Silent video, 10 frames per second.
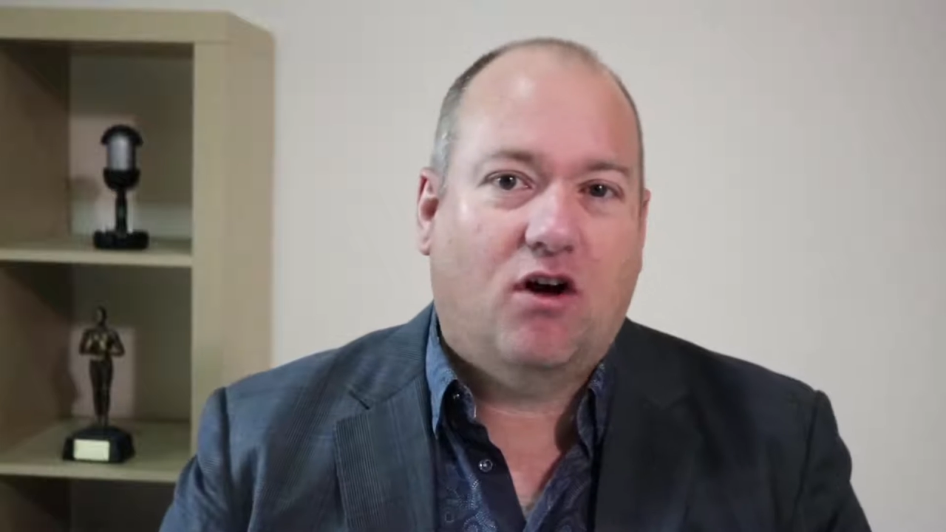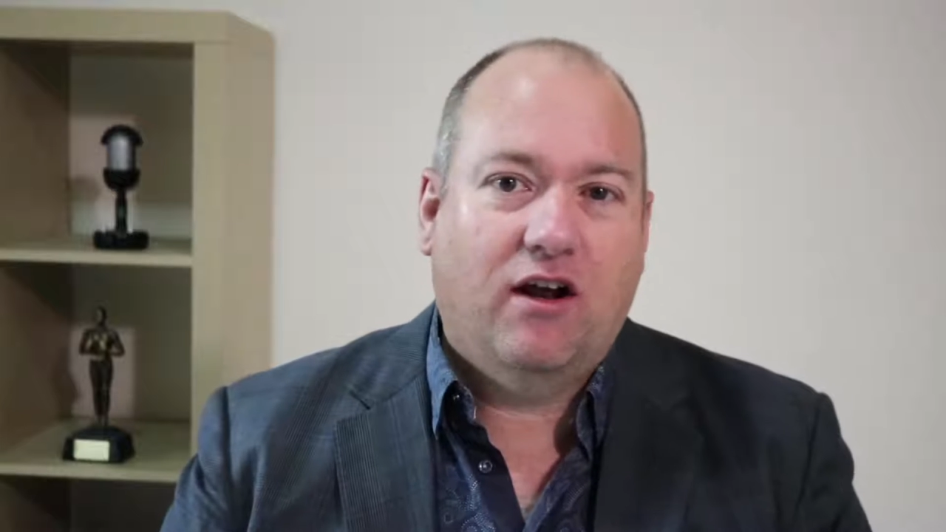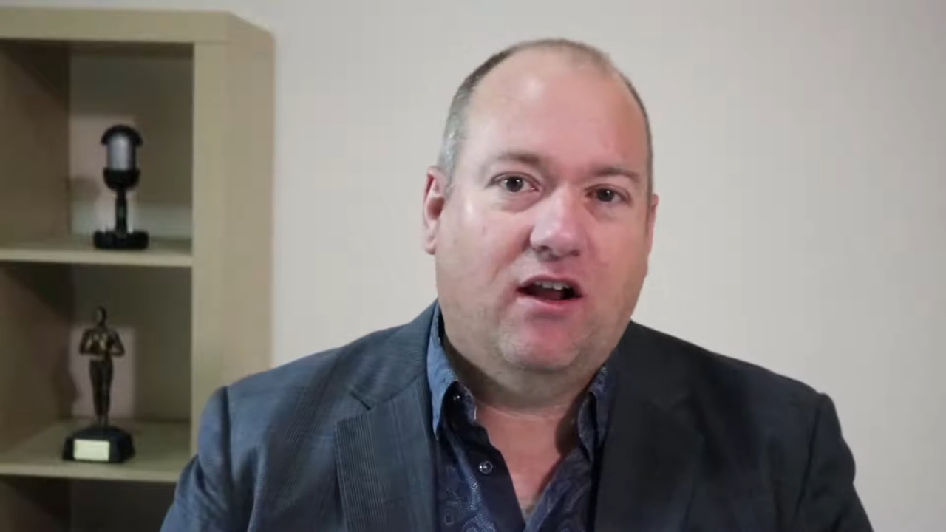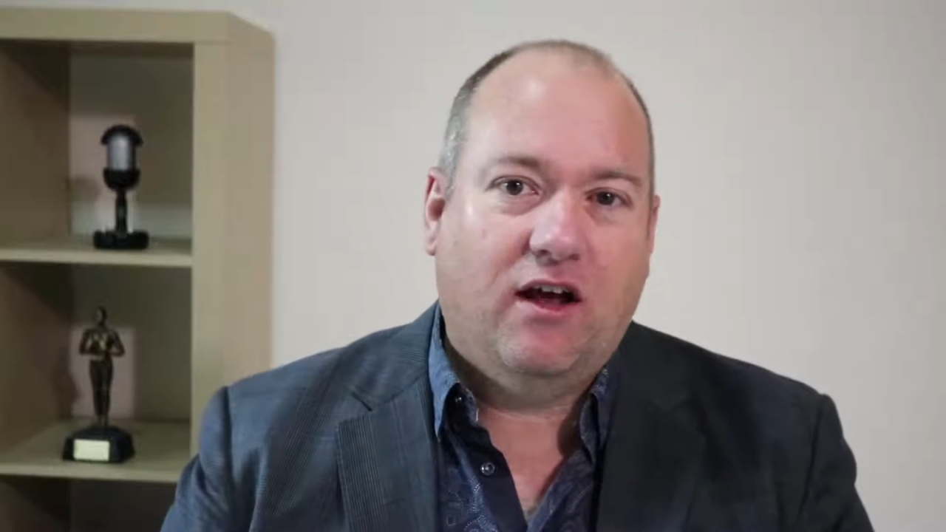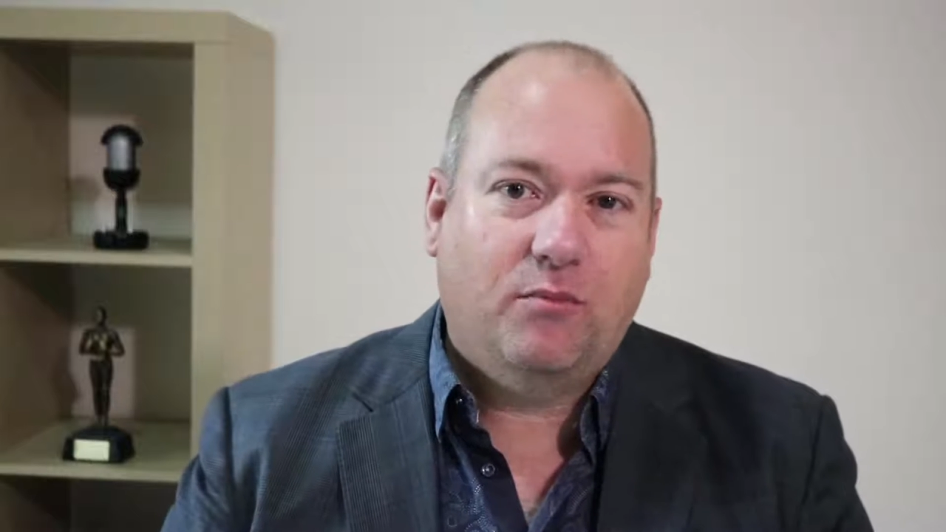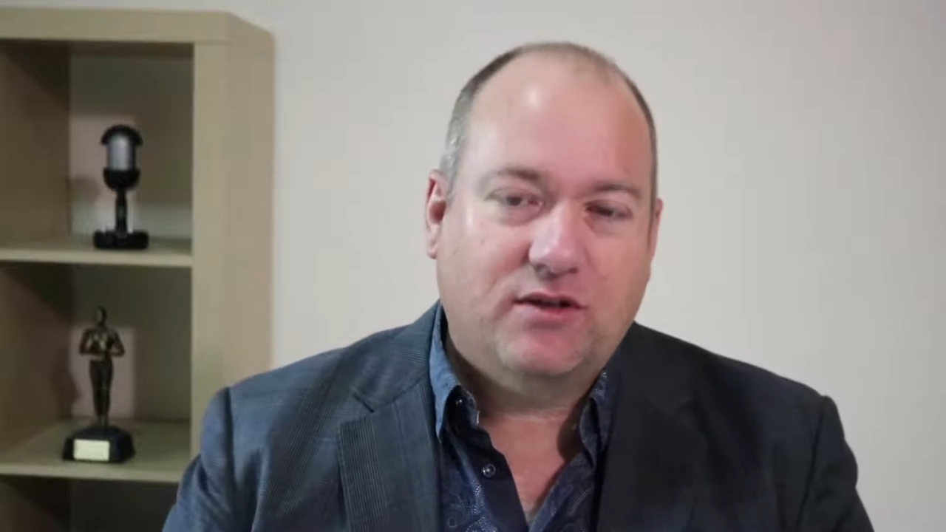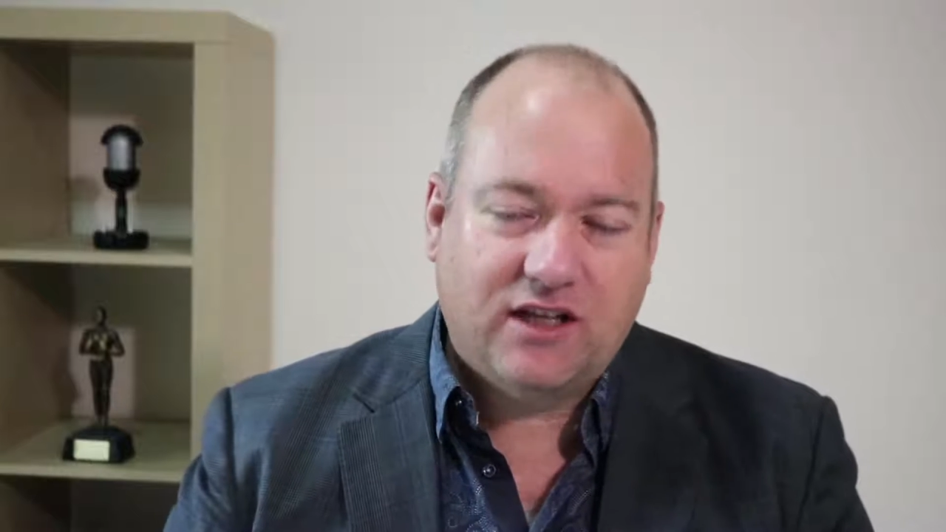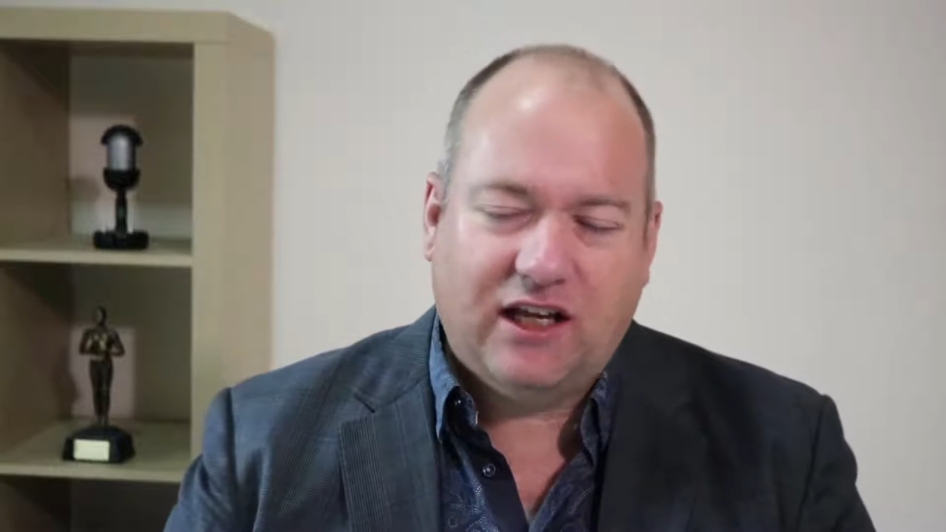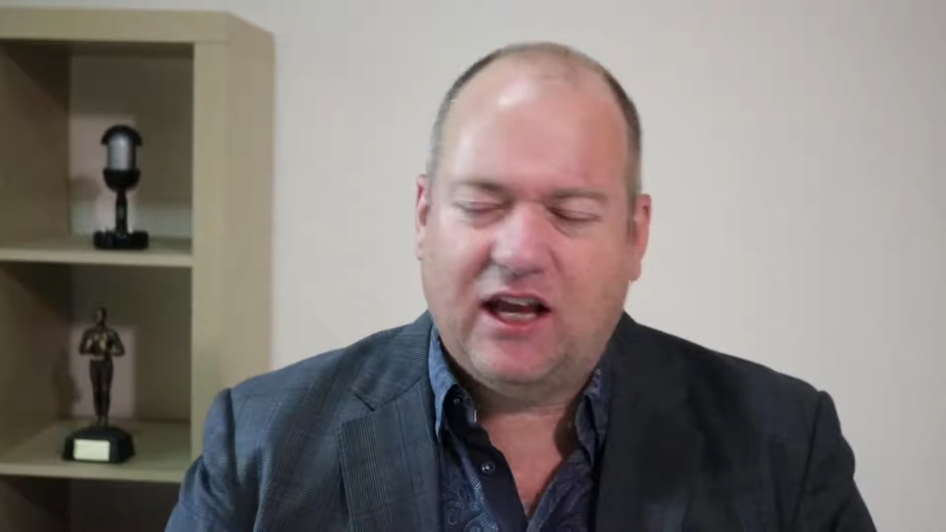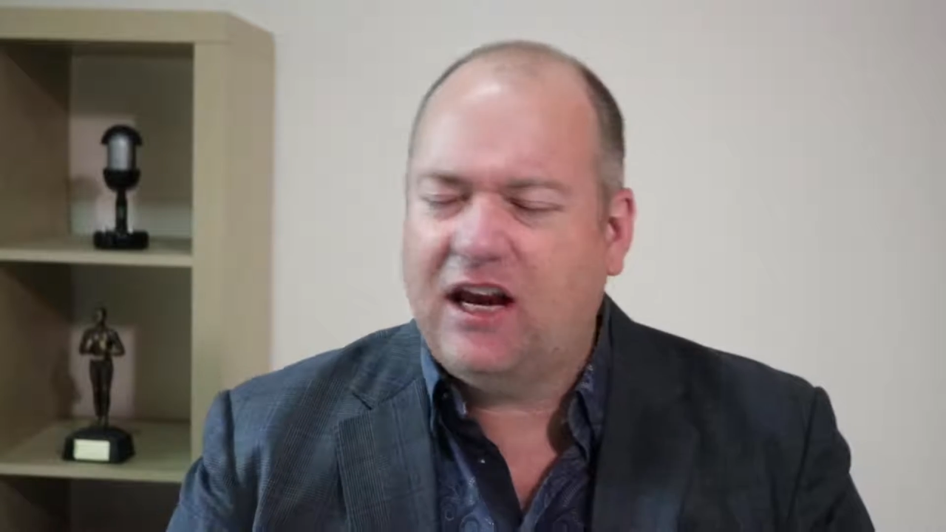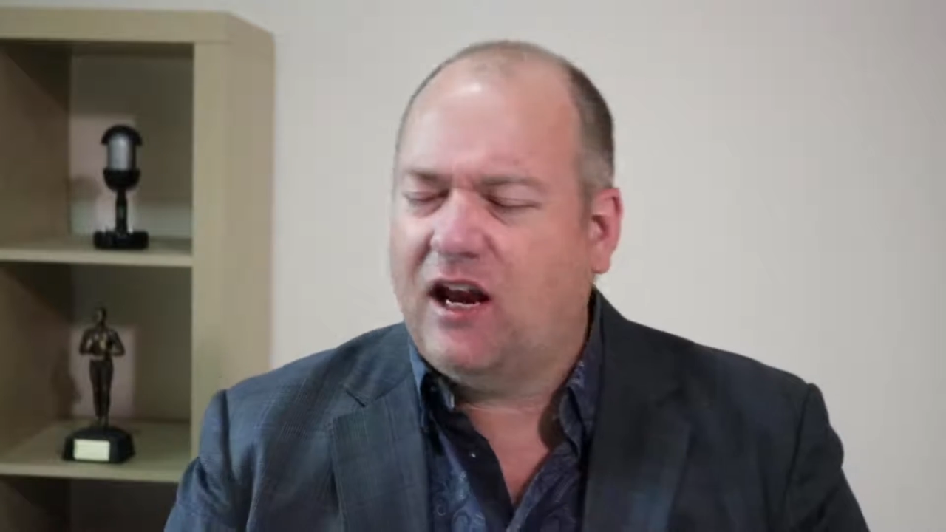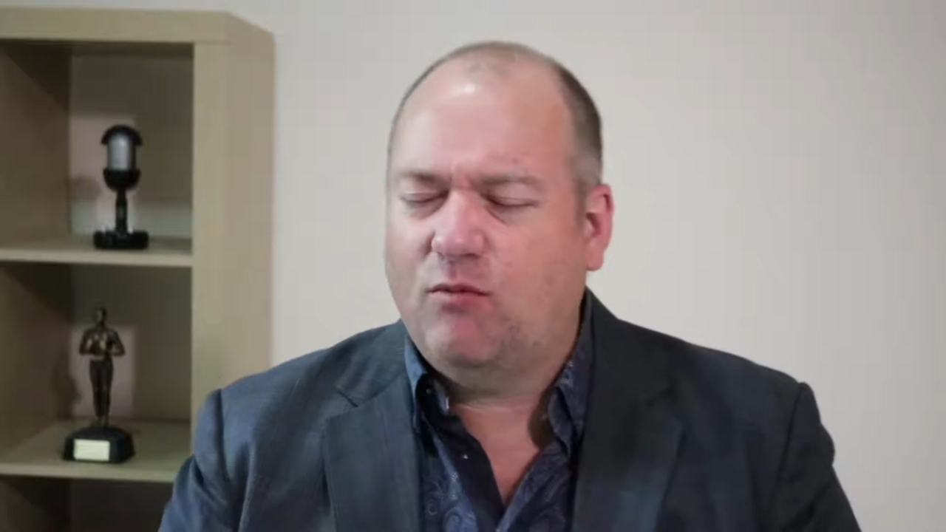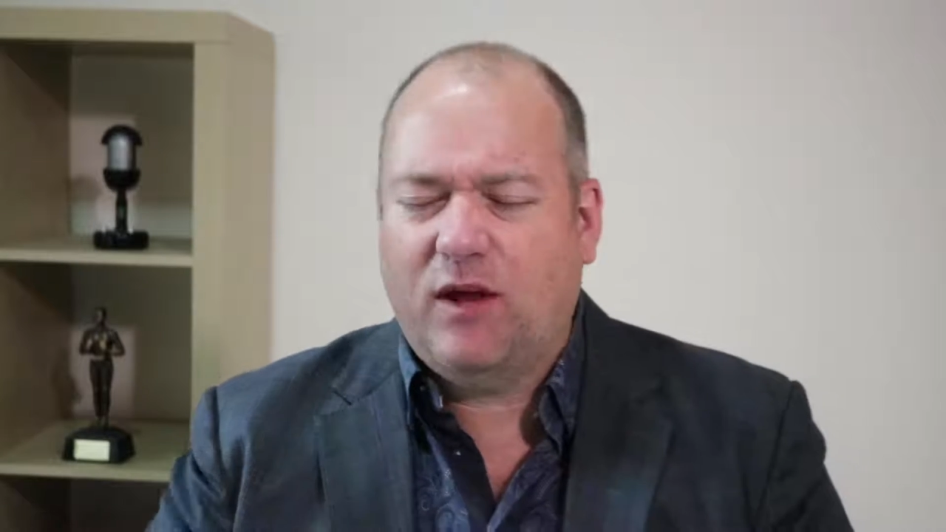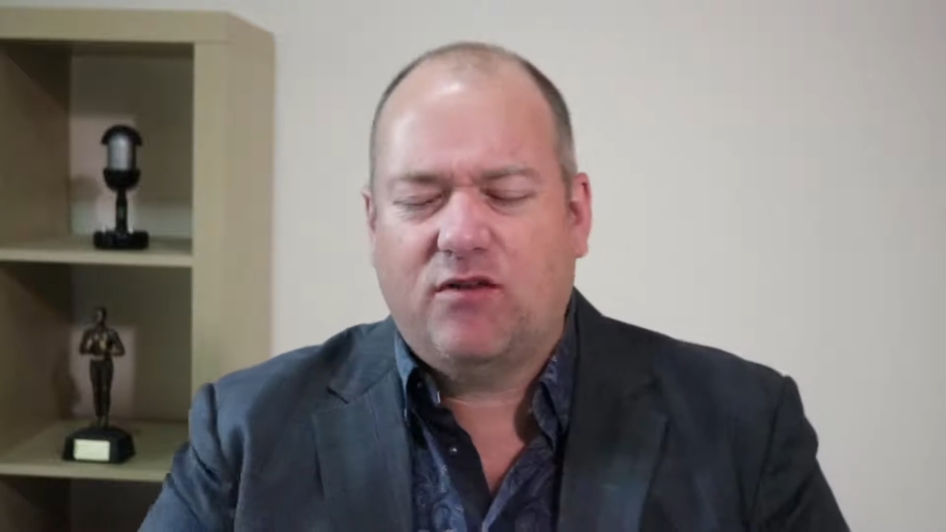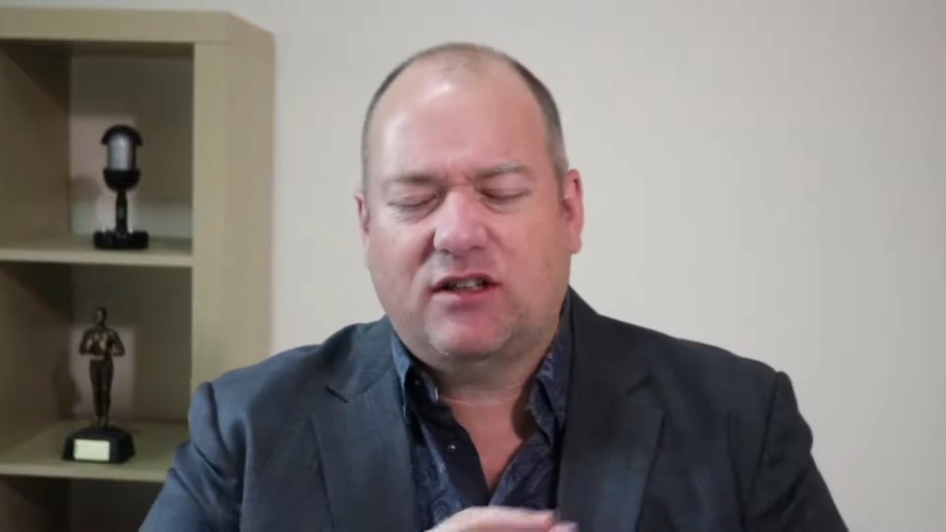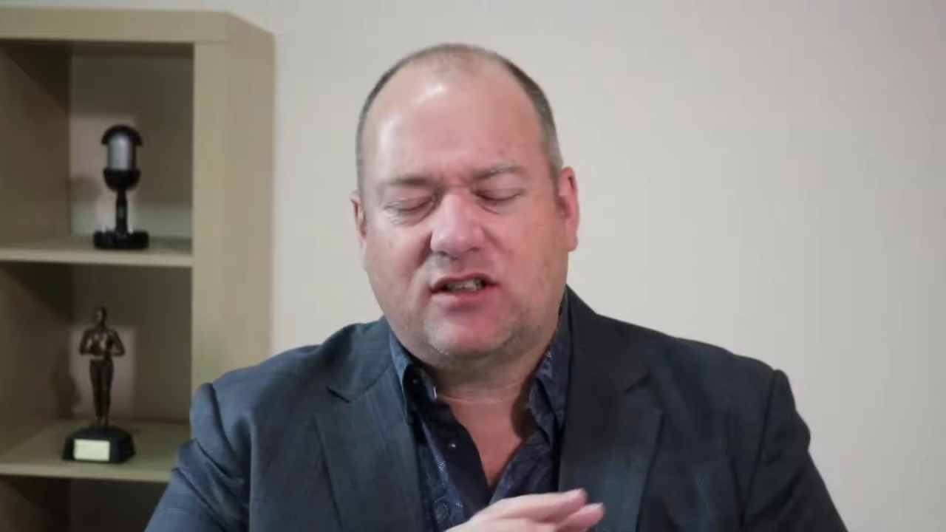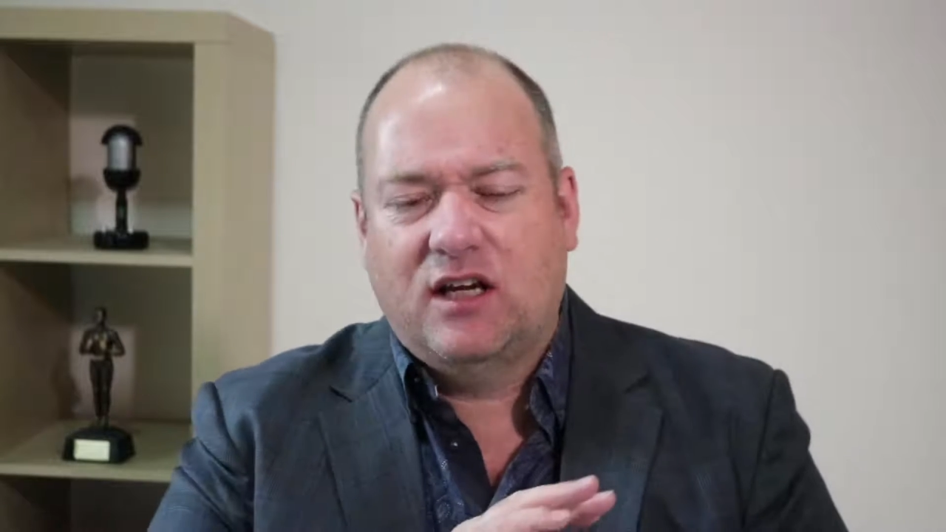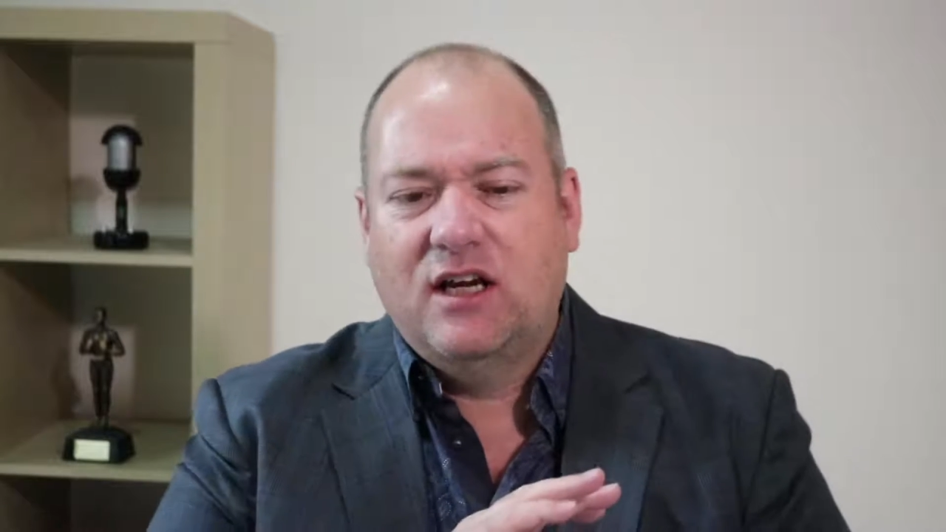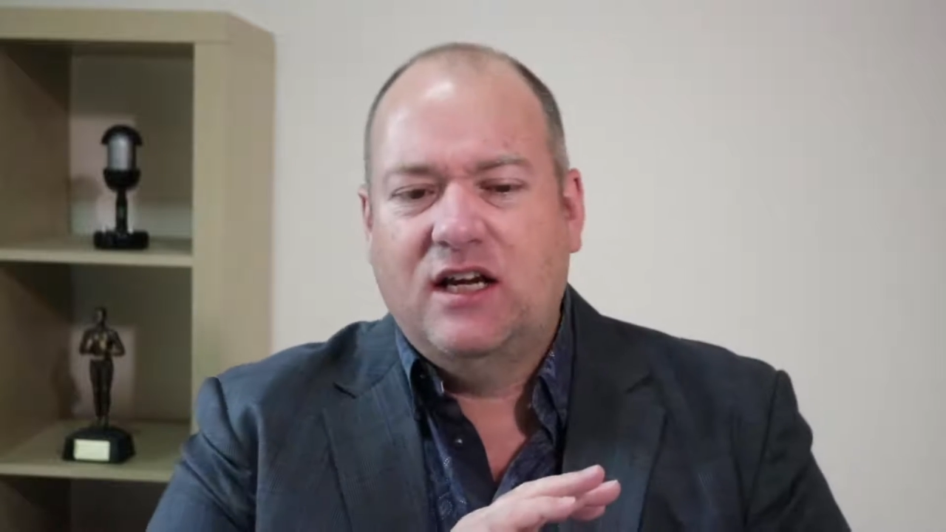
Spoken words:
online presenting, and whether it's